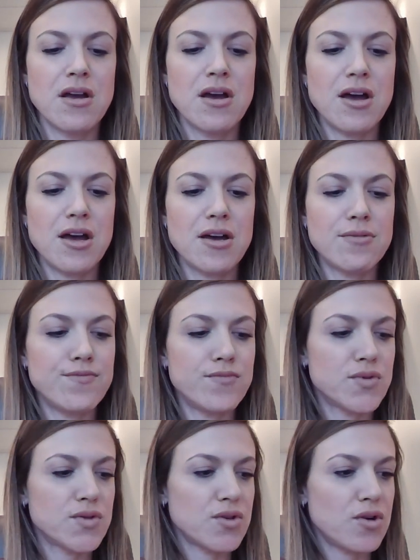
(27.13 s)
Um,
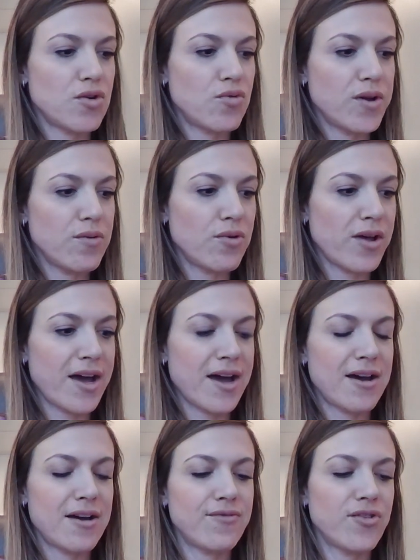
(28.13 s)
so we will have